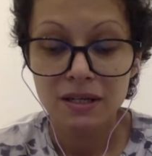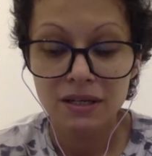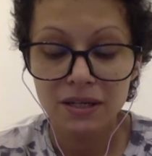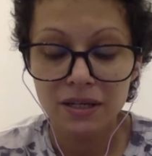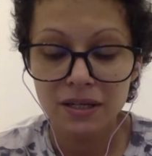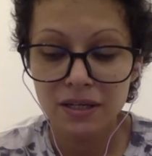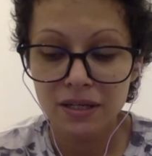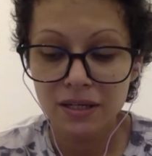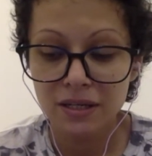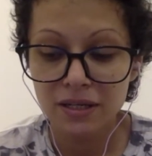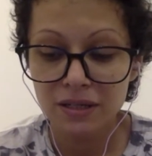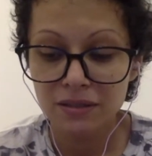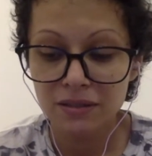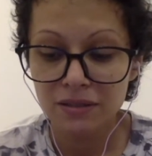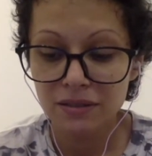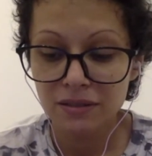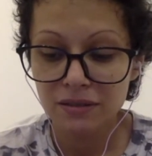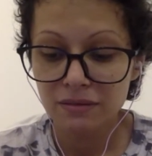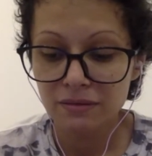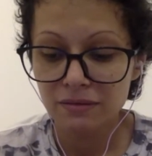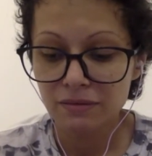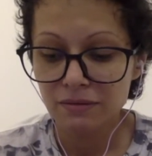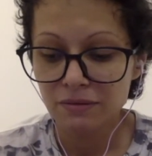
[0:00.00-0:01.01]
And
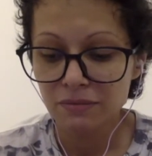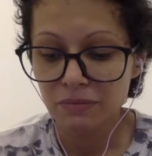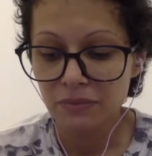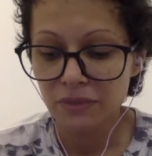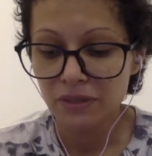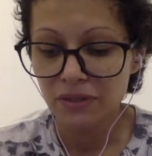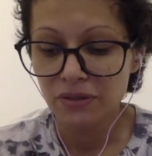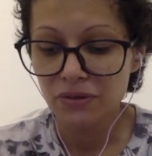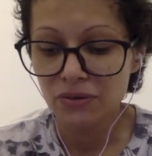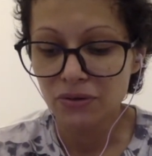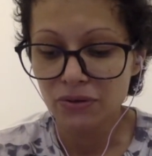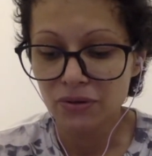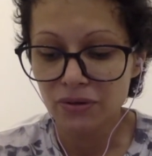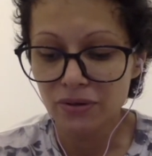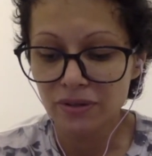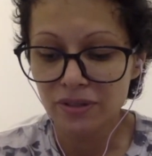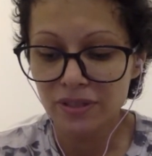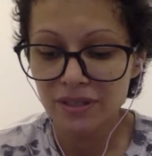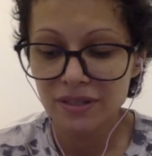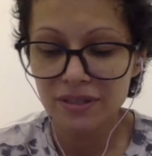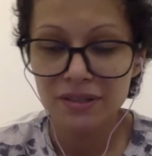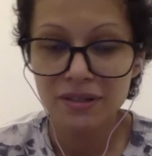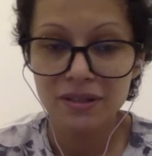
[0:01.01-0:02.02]
my god,
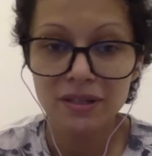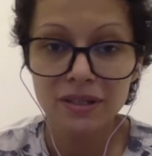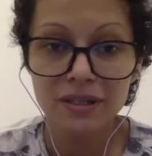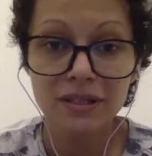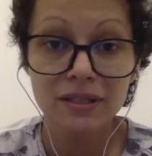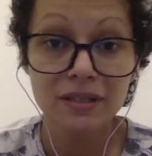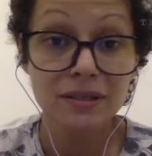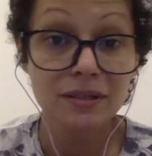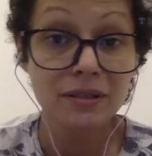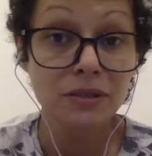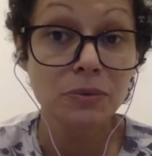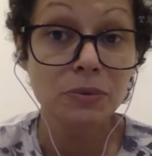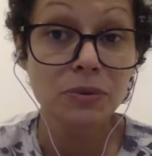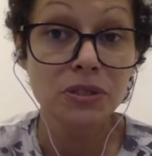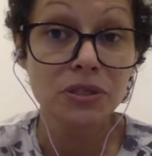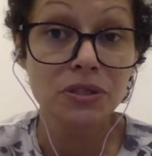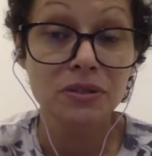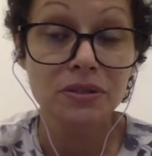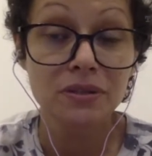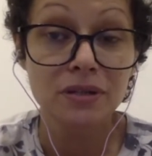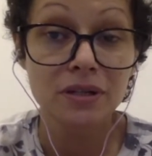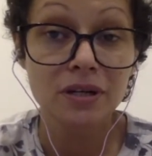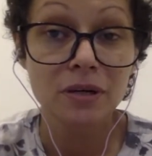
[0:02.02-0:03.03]

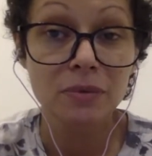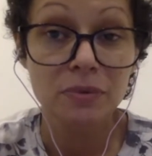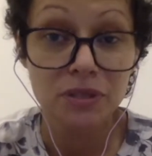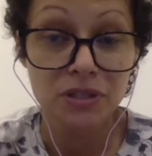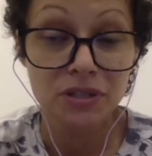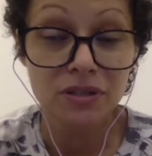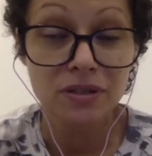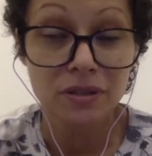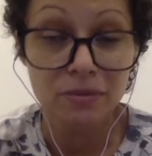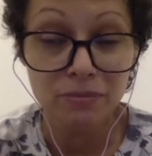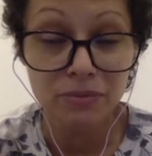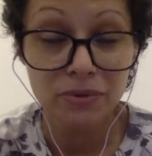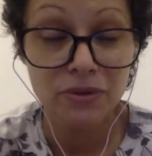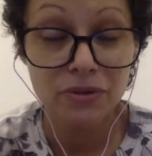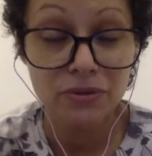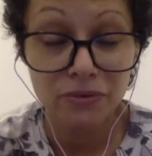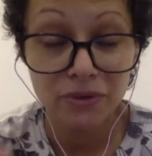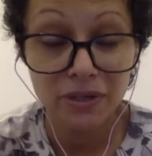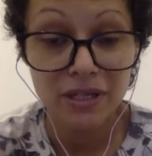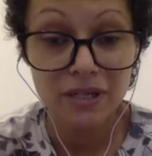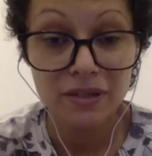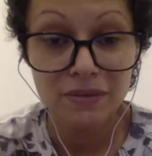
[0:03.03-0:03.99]
option number 3.